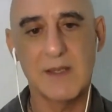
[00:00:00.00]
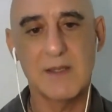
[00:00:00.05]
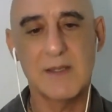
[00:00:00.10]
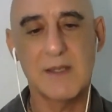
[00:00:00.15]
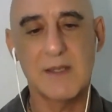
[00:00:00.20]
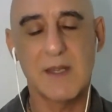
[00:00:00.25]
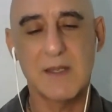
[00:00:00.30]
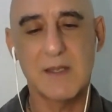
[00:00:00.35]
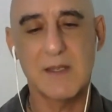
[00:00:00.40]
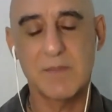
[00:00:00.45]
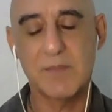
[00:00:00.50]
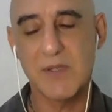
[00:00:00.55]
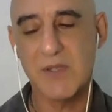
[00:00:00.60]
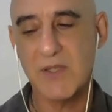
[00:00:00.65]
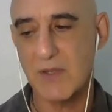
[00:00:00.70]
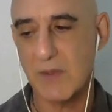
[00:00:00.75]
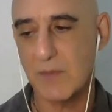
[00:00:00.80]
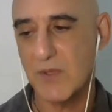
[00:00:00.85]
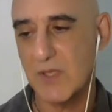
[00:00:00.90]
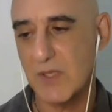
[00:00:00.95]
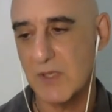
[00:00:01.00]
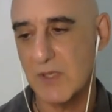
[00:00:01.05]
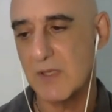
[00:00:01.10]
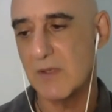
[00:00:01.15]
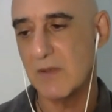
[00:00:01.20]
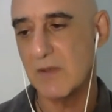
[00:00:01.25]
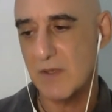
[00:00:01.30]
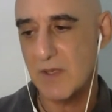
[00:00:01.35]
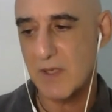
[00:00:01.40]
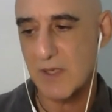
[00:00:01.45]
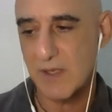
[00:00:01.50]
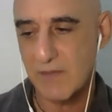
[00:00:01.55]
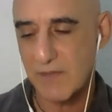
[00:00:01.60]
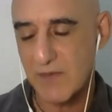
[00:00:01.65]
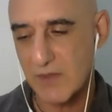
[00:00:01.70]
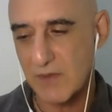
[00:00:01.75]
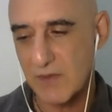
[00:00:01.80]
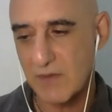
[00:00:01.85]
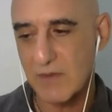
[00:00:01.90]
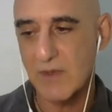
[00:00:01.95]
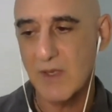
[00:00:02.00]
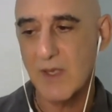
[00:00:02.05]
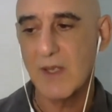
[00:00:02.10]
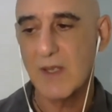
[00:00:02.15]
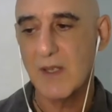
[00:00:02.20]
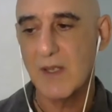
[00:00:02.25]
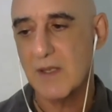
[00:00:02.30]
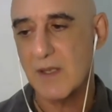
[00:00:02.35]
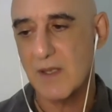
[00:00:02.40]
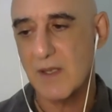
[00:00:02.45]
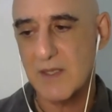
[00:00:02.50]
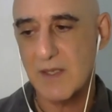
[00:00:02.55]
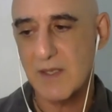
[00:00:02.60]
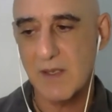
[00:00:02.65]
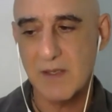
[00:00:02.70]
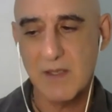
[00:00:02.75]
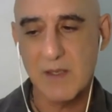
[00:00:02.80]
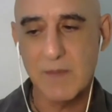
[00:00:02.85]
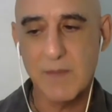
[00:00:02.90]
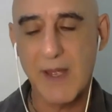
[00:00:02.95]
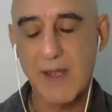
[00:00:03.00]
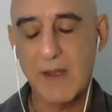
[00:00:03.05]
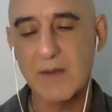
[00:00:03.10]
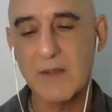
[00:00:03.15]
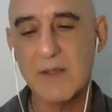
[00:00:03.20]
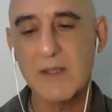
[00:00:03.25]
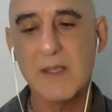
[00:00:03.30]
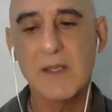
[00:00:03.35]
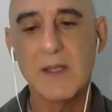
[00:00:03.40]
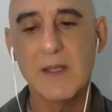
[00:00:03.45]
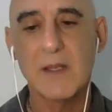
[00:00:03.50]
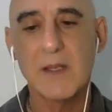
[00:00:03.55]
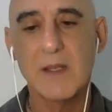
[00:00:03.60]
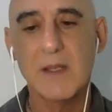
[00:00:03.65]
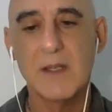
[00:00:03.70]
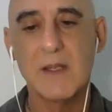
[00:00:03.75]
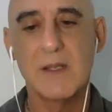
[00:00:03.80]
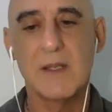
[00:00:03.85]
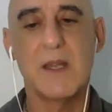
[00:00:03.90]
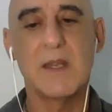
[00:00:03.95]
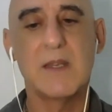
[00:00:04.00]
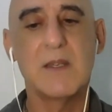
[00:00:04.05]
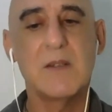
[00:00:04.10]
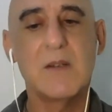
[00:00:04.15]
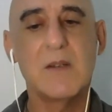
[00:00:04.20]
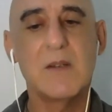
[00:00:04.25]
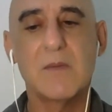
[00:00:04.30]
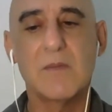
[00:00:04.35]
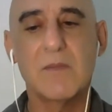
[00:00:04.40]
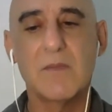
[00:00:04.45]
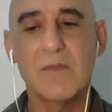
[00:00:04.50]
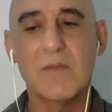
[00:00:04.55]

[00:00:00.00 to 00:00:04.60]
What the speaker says: It's like a prescription. You kind of do a certain amount. And you're not,